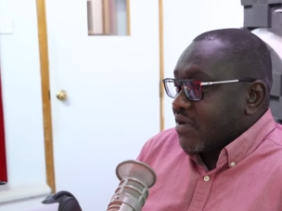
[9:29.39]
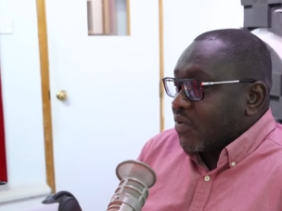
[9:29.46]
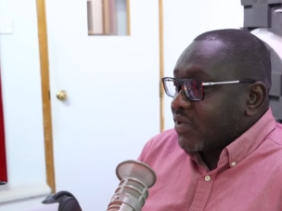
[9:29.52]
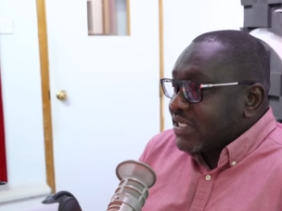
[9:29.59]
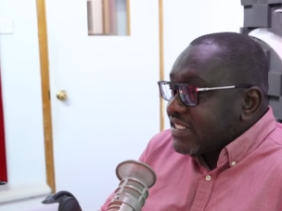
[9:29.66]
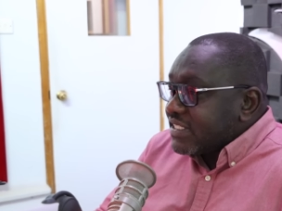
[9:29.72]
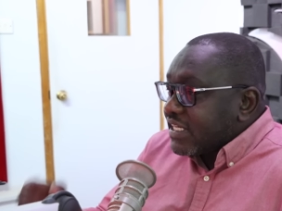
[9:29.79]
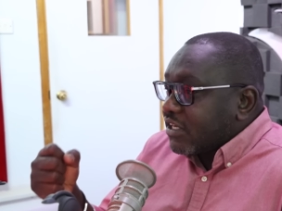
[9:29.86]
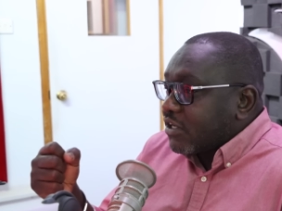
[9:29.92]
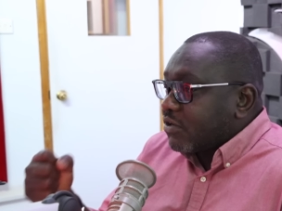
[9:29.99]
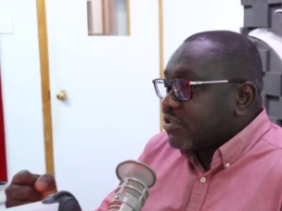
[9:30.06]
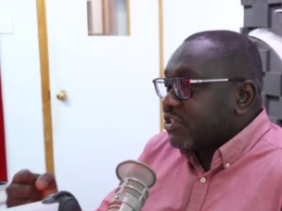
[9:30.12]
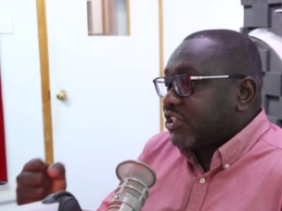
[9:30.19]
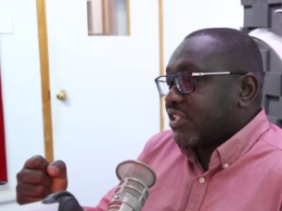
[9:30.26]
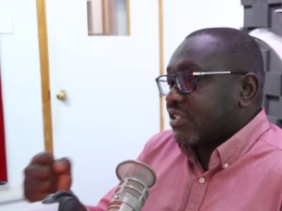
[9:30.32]
What is the
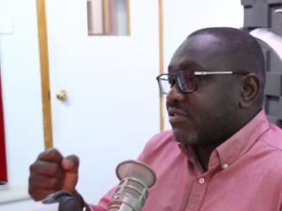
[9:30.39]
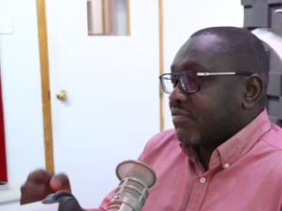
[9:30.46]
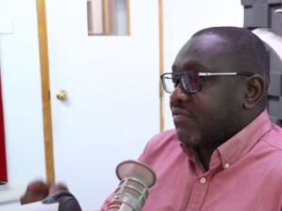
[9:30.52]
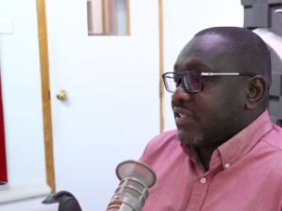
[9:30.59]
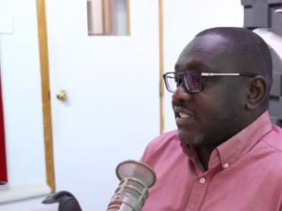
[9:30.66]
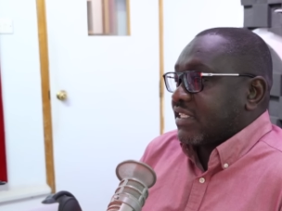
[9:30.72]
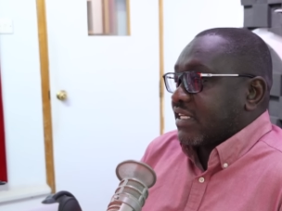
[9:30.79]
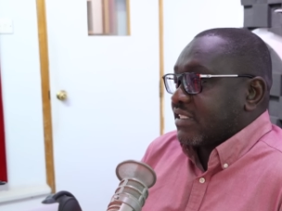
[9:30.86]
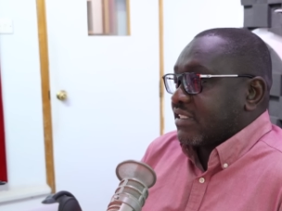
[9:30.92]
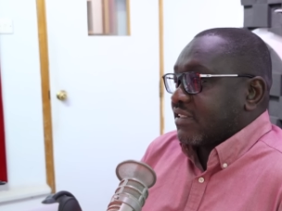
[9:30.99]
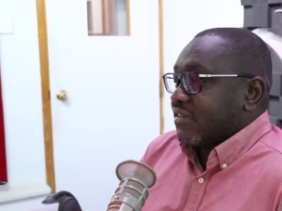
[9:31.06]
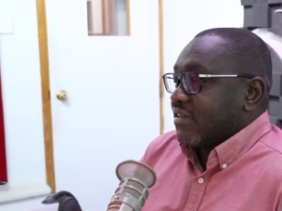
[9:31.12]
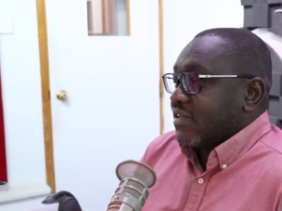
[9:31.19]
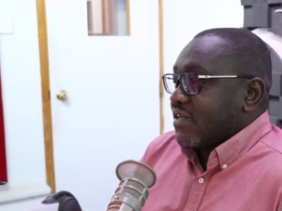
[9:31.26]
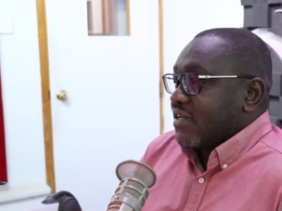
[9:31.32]
conscience of this country?